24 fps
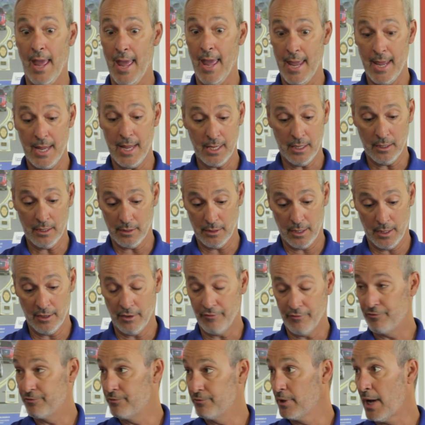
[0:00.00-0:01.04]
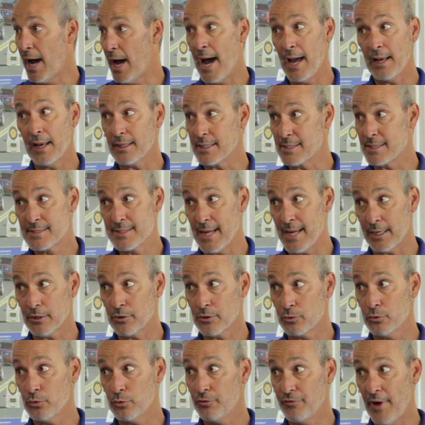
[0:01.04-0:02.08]
In a highly
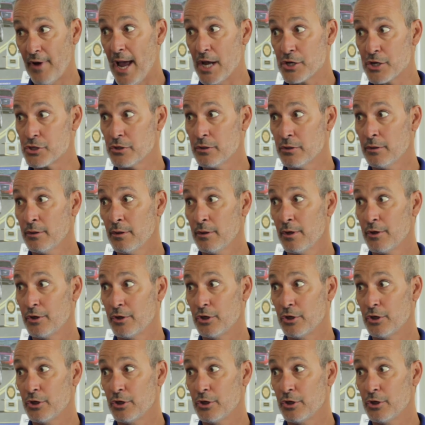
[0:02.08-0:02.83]
technical fashion.